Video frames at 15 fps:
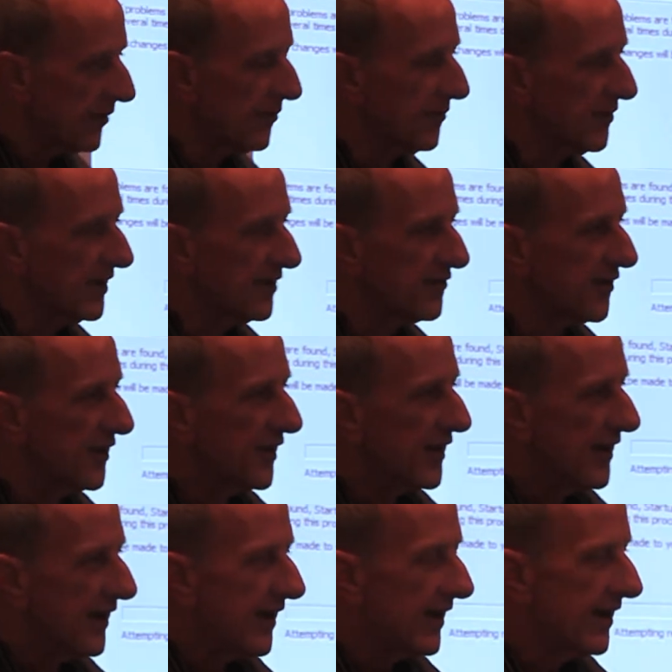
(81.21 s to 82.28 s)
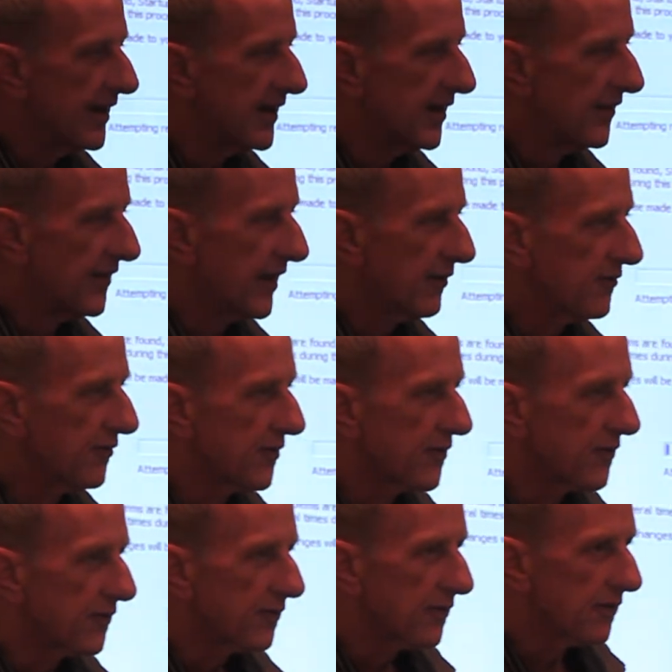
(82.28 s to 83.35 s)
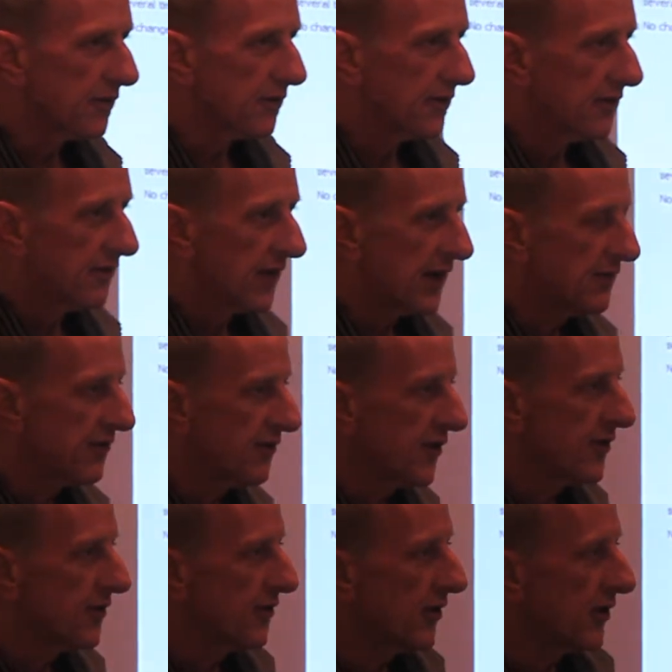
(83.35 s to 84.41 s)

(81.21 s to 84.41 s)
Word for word: other things. And that was sort of the, the and that started